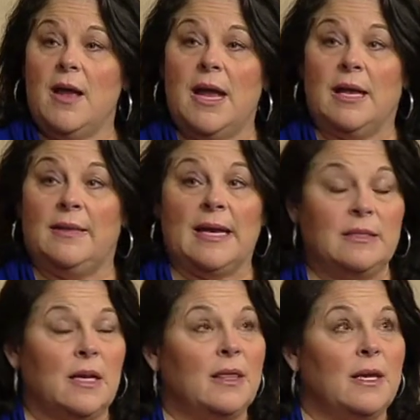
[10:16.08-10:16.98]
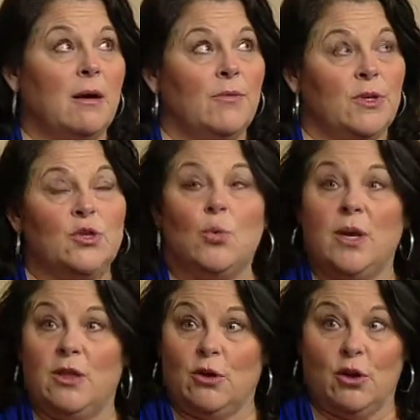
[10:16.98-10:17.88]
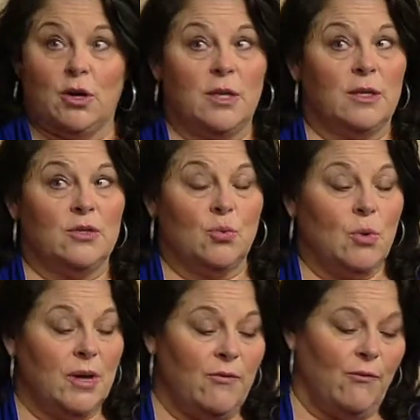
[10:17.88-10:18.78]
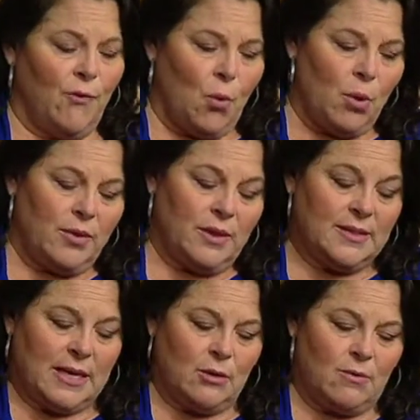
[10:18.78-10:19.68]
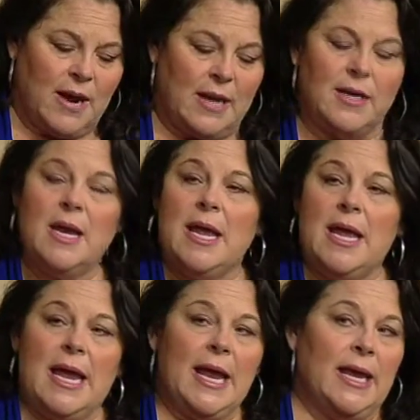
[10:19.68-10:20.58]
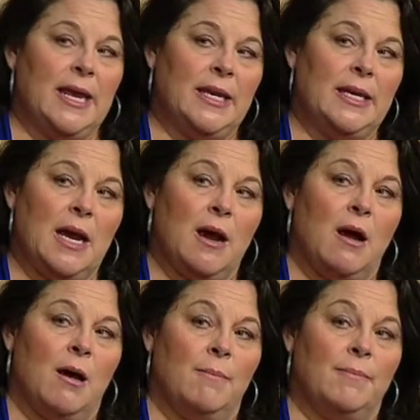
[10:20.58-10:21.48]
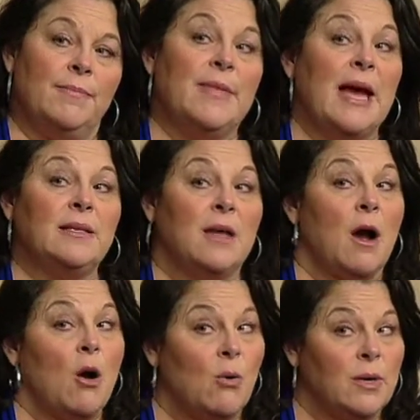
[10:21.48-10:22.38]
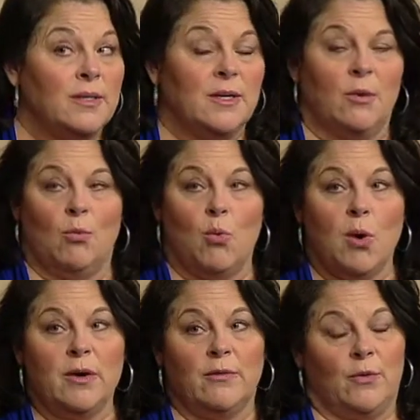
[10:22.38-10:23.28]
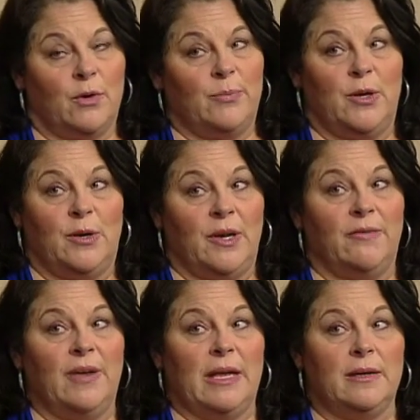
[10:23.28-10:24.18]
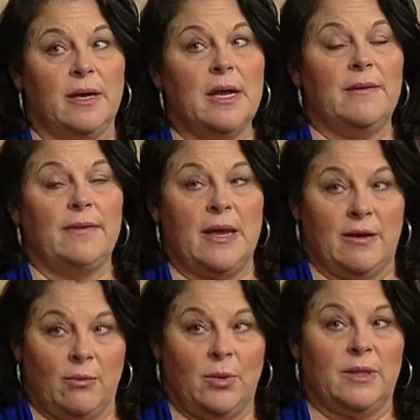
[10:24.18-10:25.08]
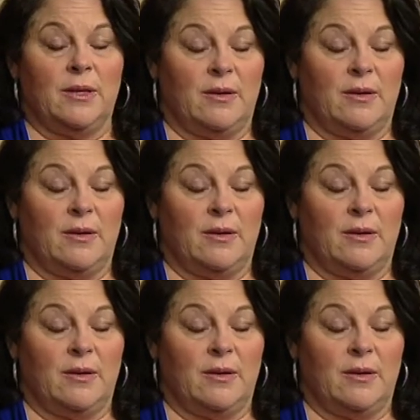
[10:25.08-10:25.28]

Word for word: and that's I think on the 23rd and the 24th. Is that correct? And um, that's always a wonderful community event yeah, yeah. Uh, with